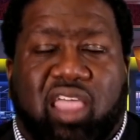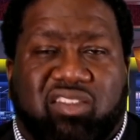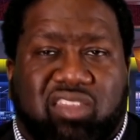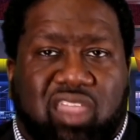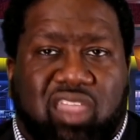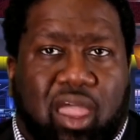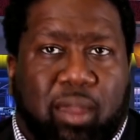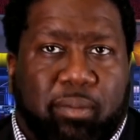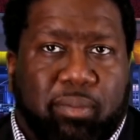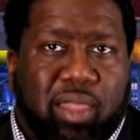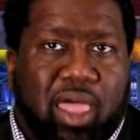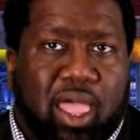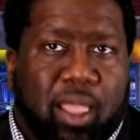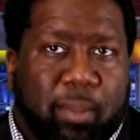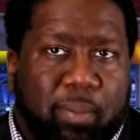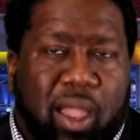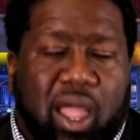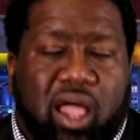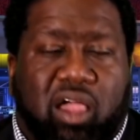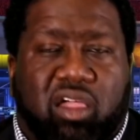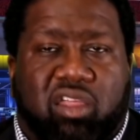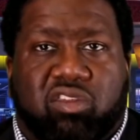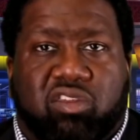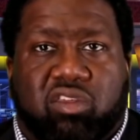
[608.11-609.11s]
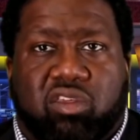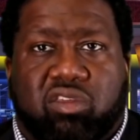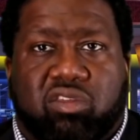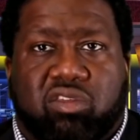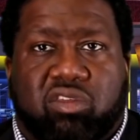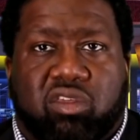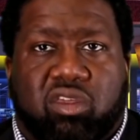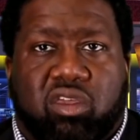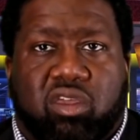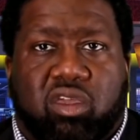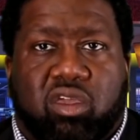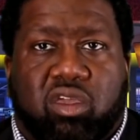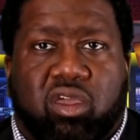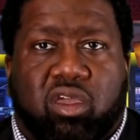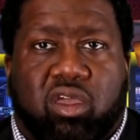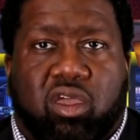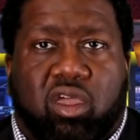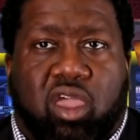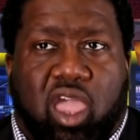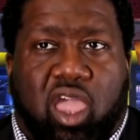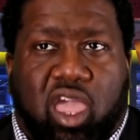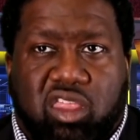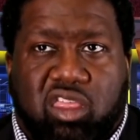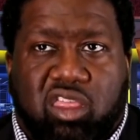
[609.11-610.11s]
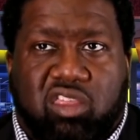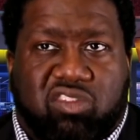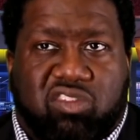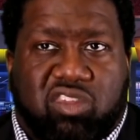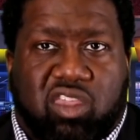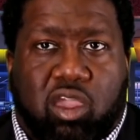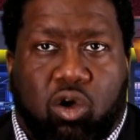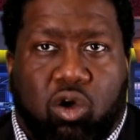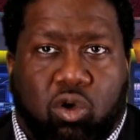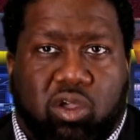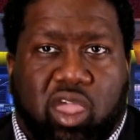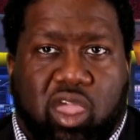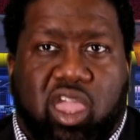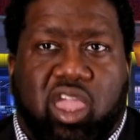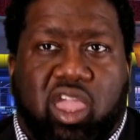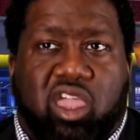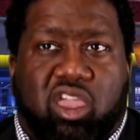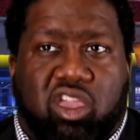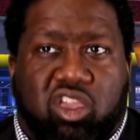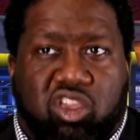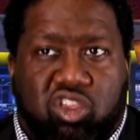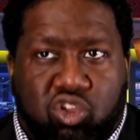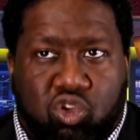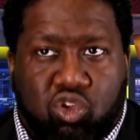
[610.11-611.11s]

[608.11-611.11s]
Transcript: anti-black policies and then say, okay,